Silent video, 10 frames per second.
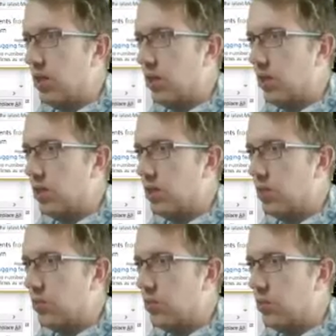Okay,
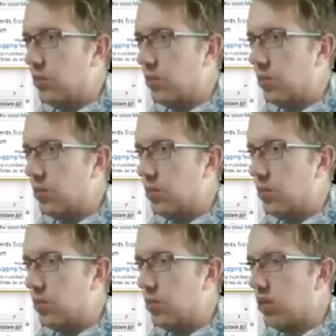so
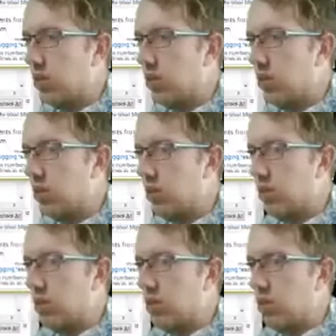we're
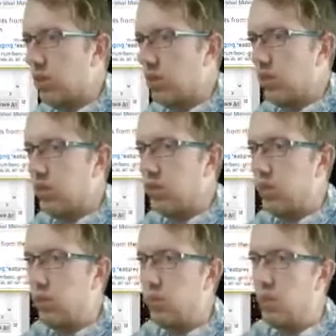
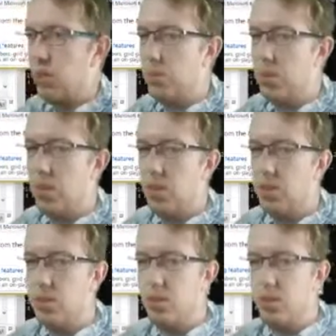gonna make
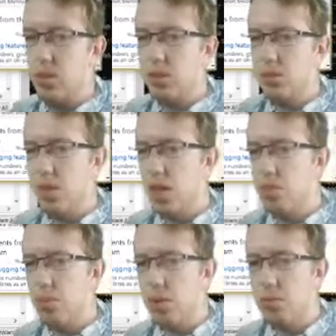this look like some kind
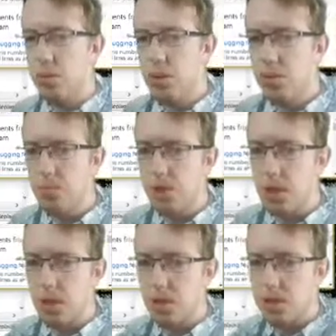of pop-up.
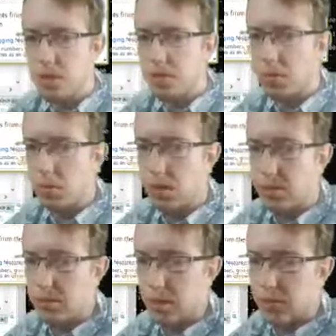Kind of looks like
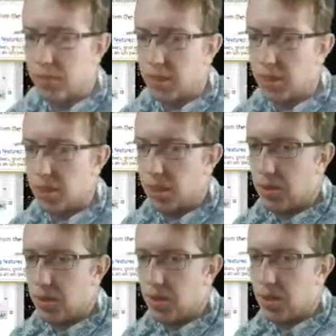Fortnite from that
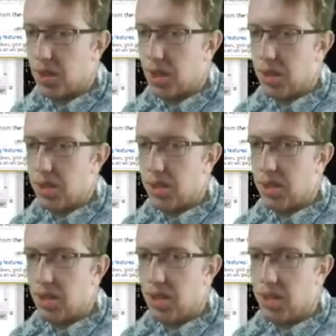video. I did
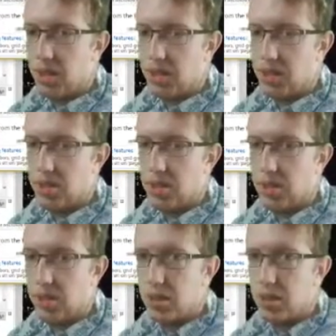not
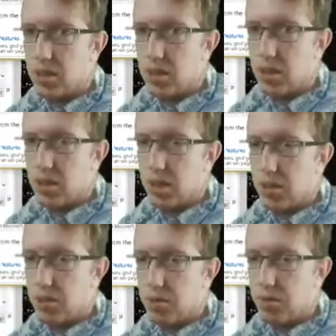like
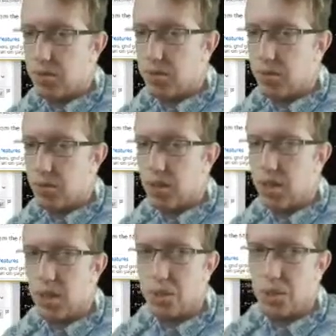
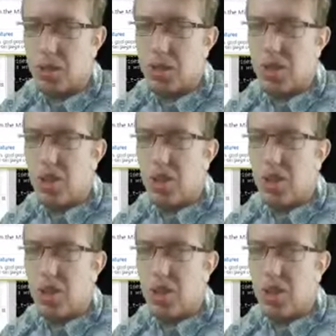Fortnite, lol.